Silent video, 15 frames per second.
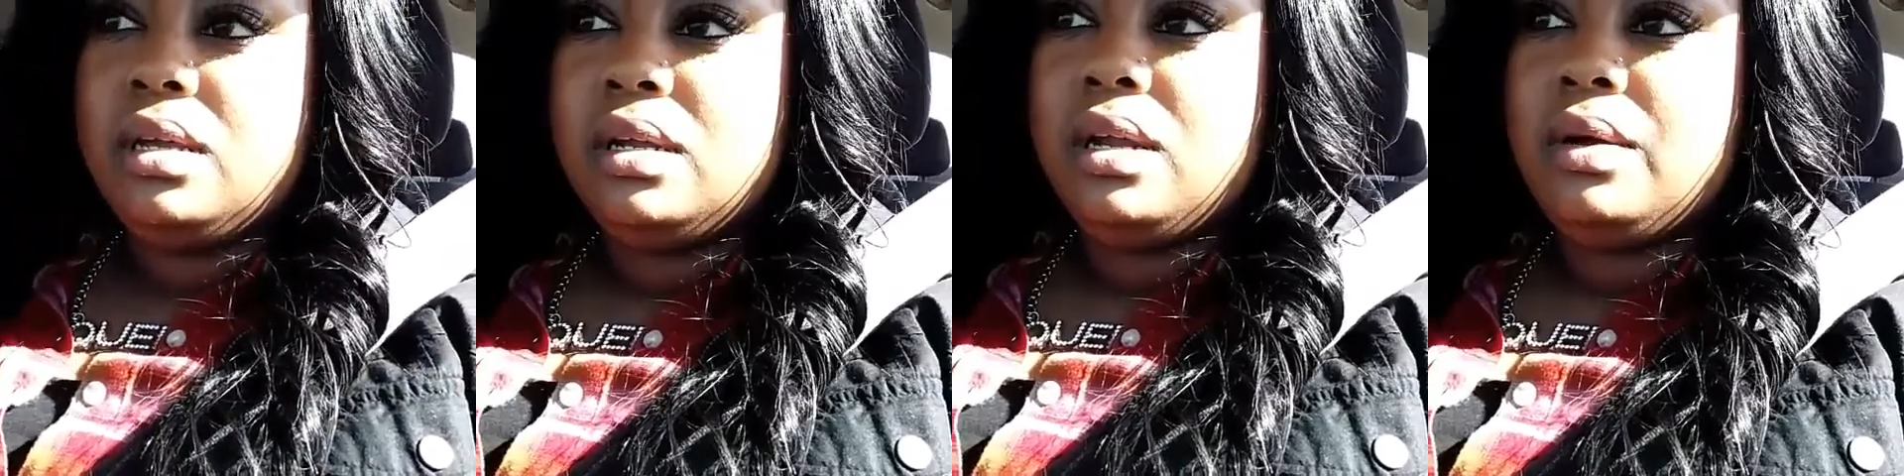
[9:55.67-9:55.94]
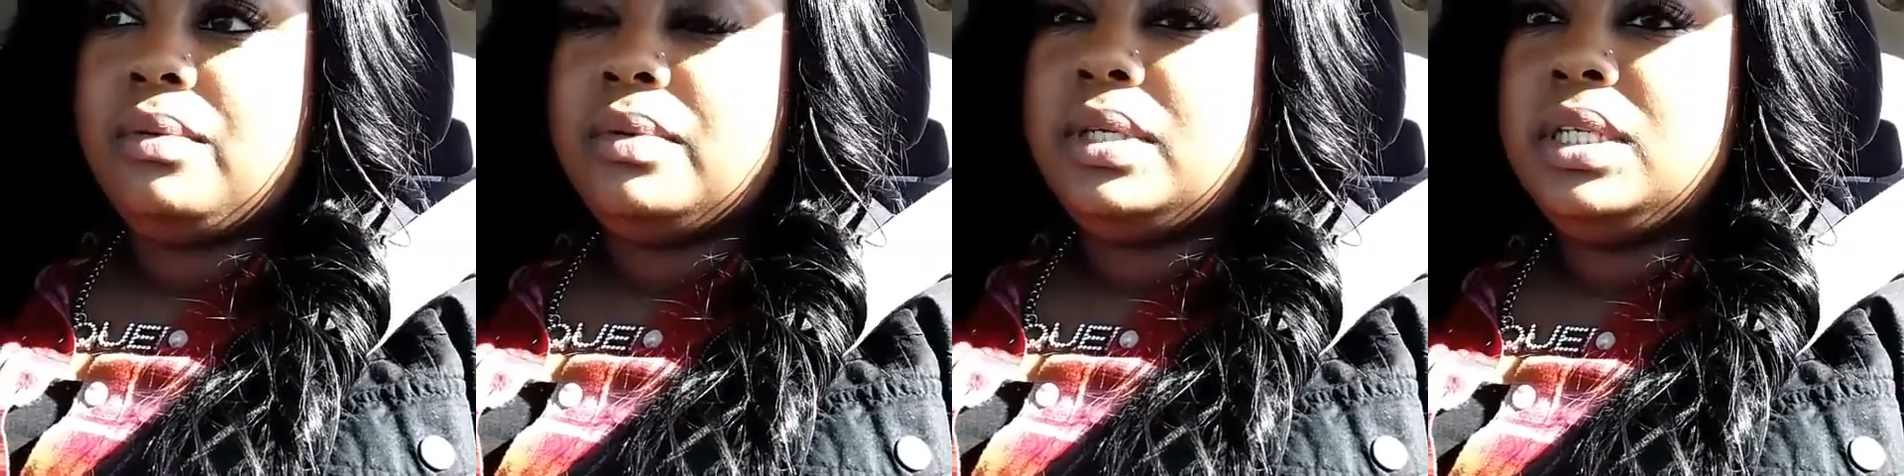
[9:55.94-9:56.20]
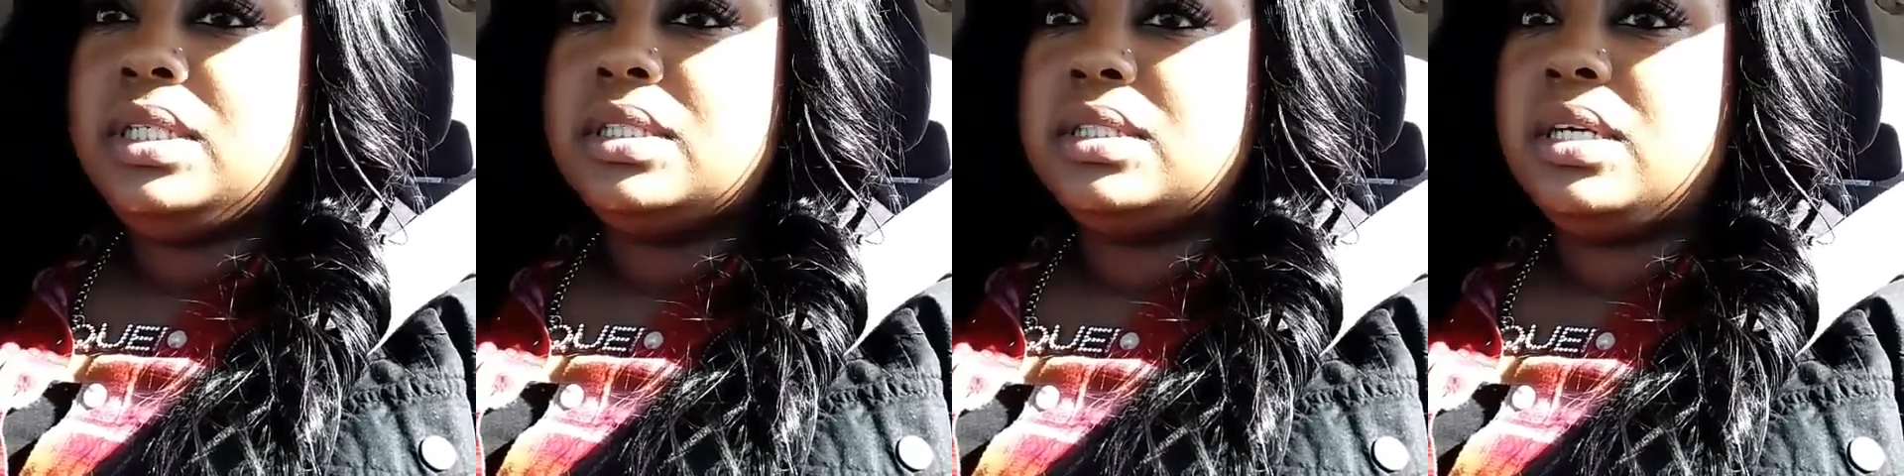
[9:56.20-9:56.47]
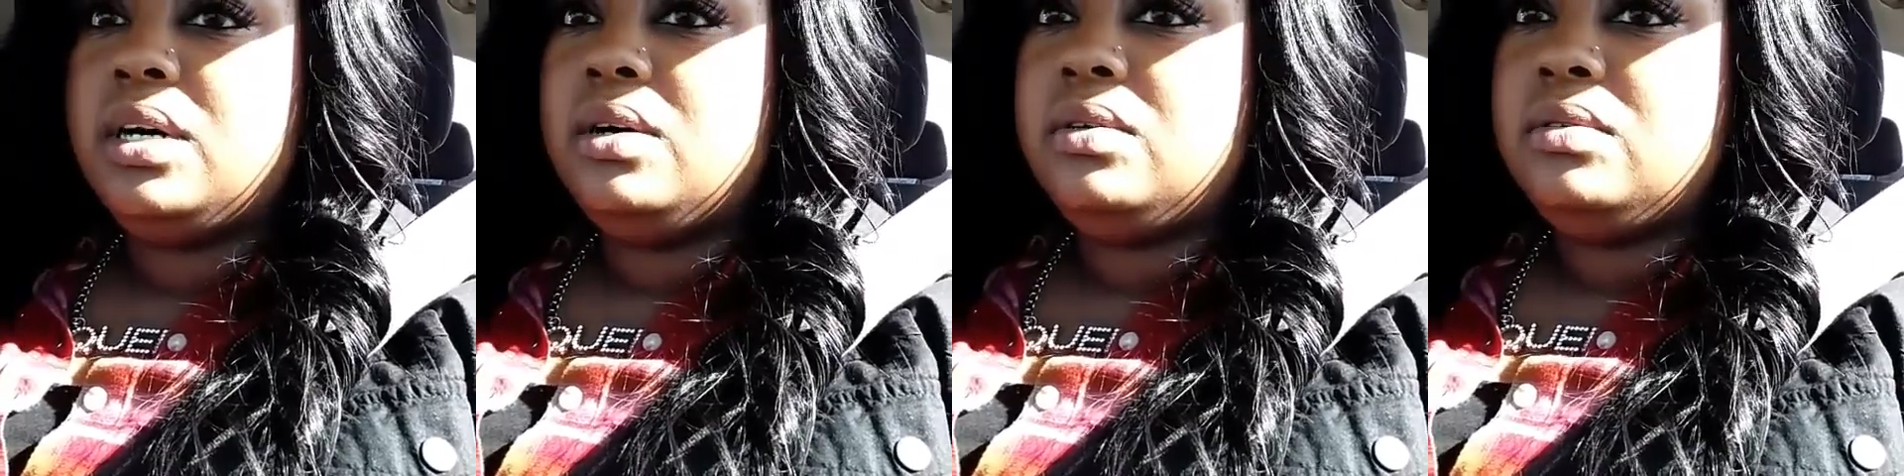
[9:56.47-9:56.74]
And I really
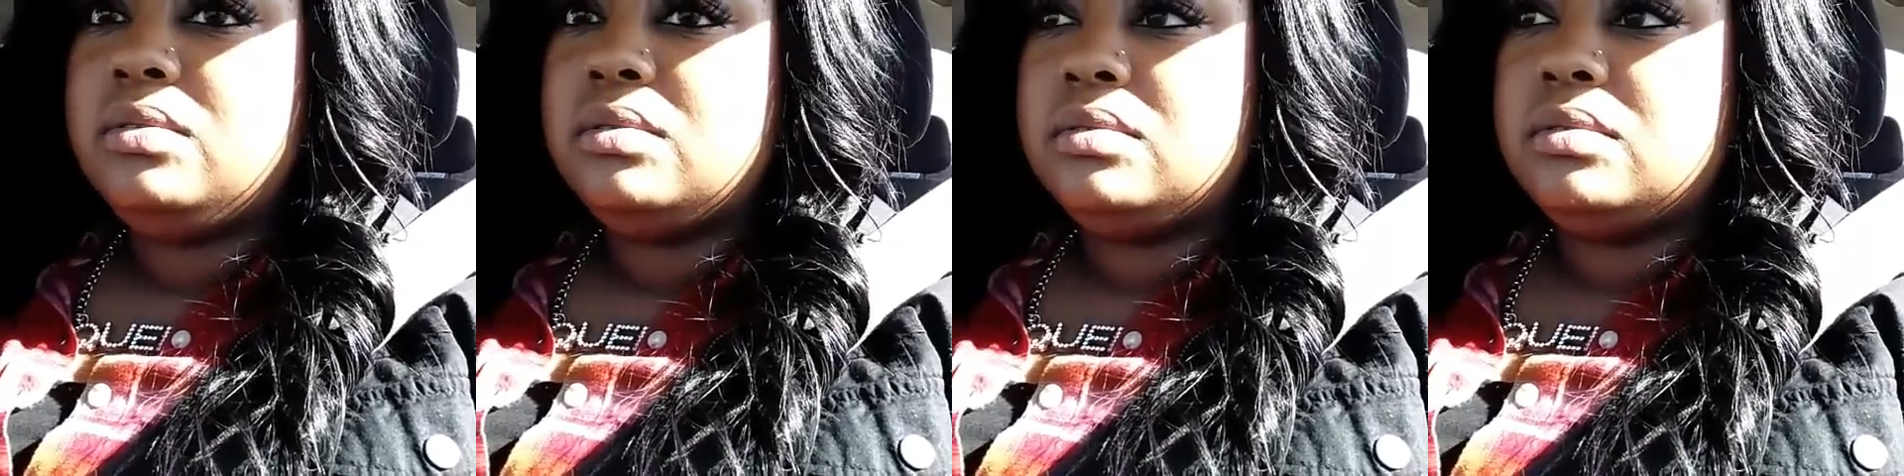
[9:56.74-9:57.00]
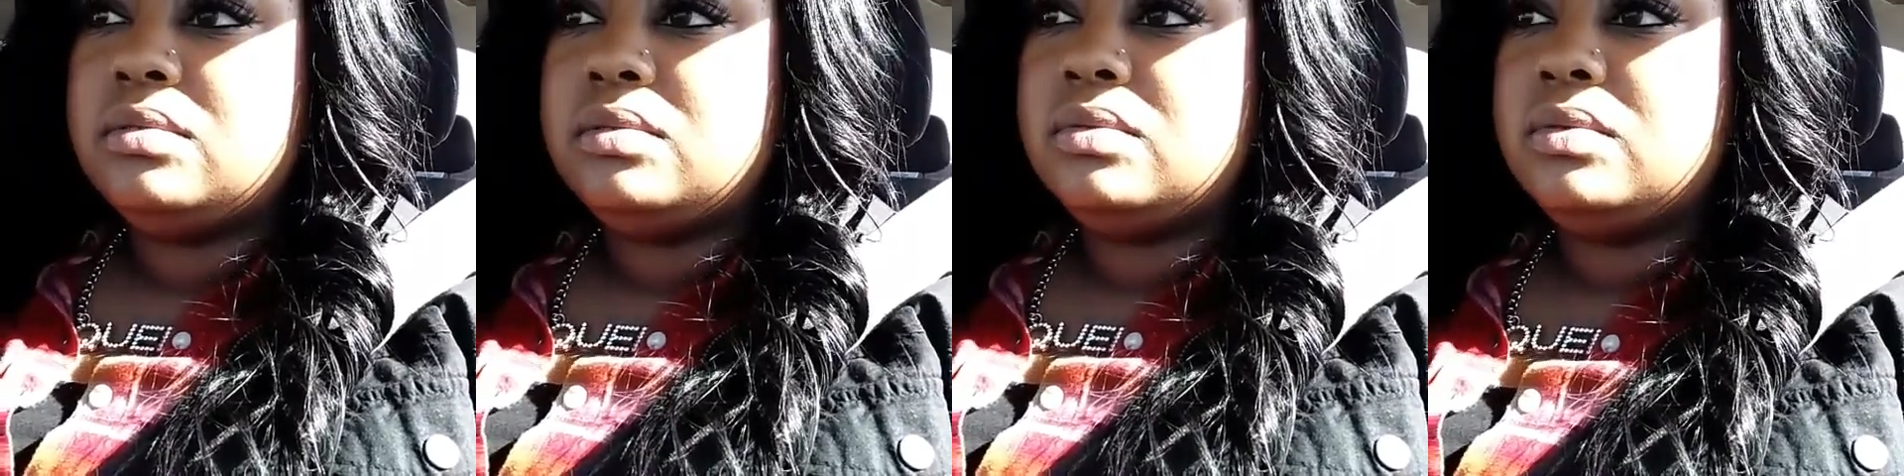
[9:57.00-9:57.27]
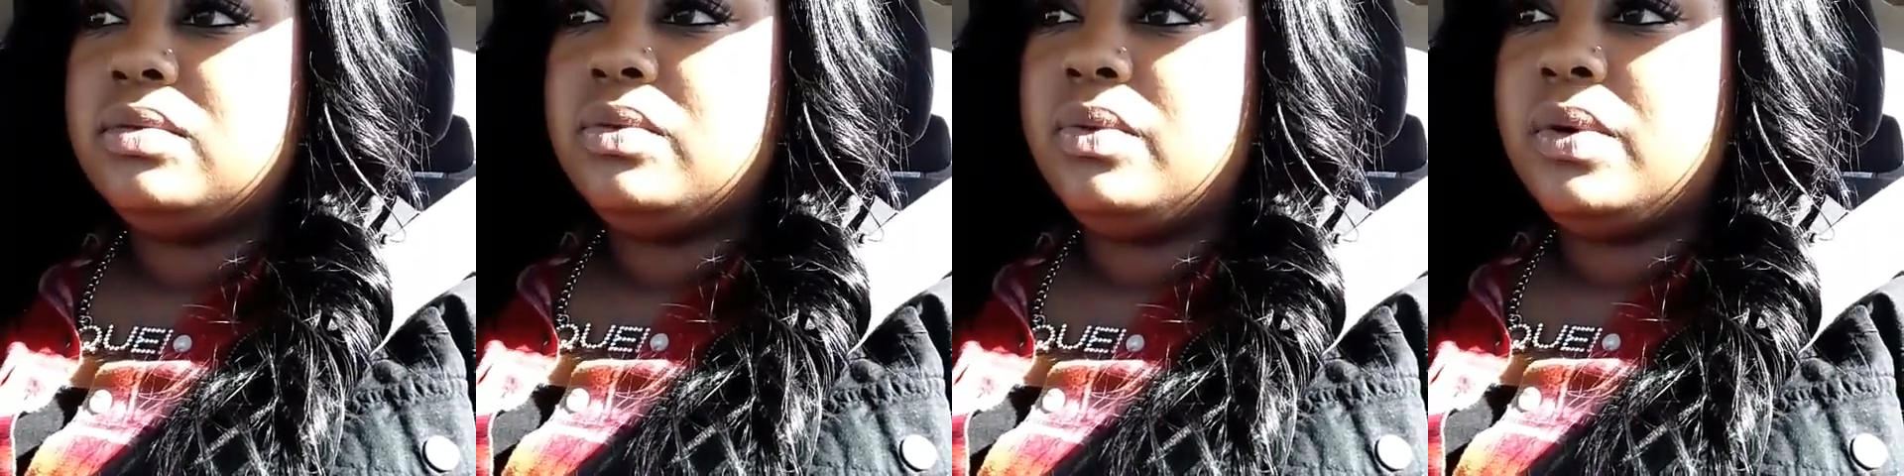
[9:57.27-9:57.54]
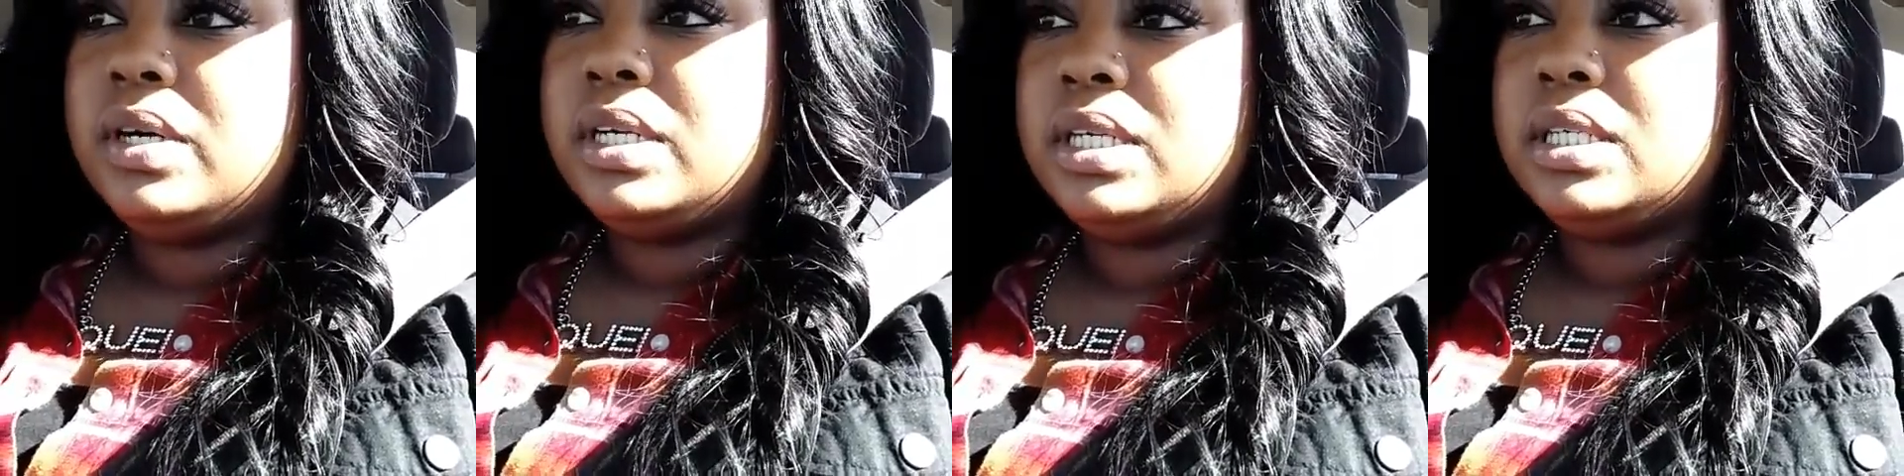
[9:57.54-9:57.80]
don't
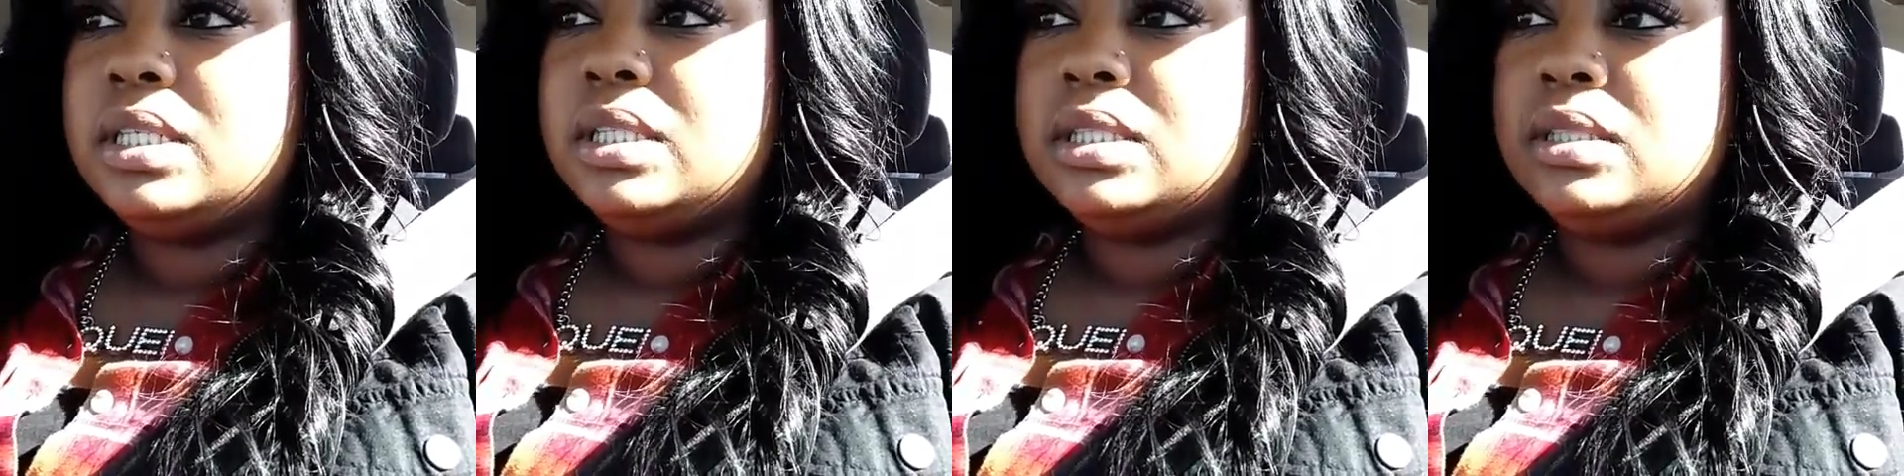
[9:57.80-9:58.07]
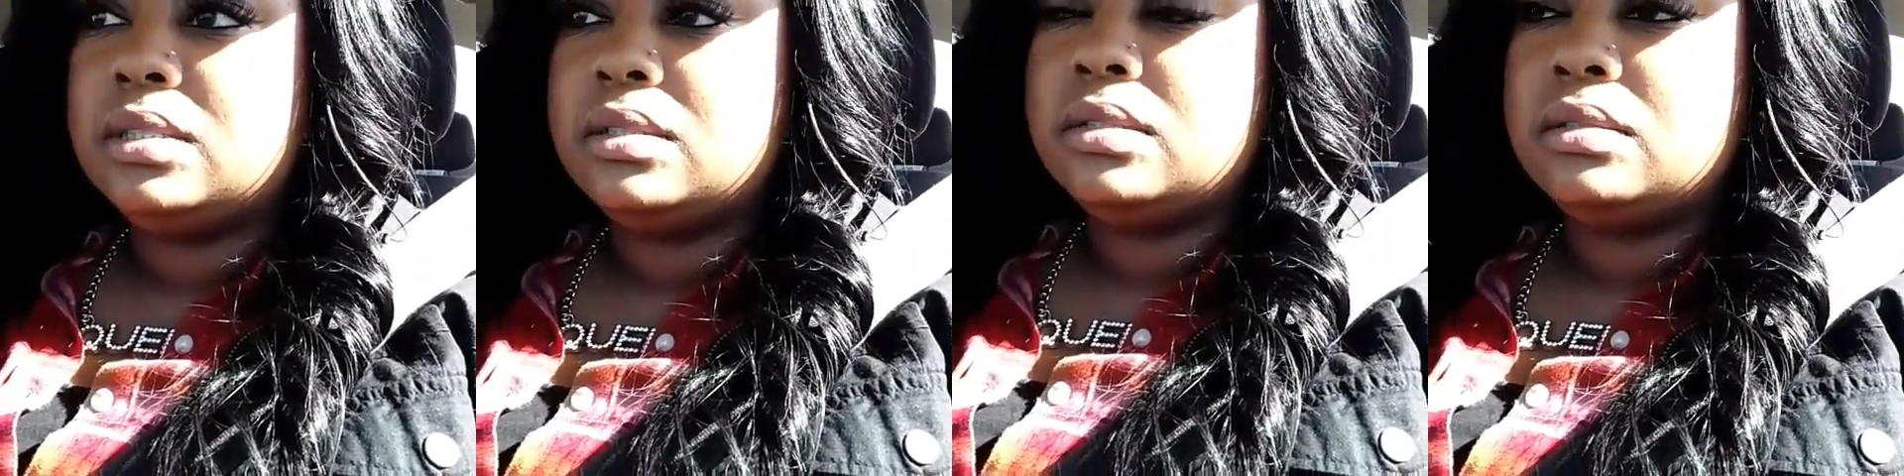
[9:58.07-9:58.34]
wanna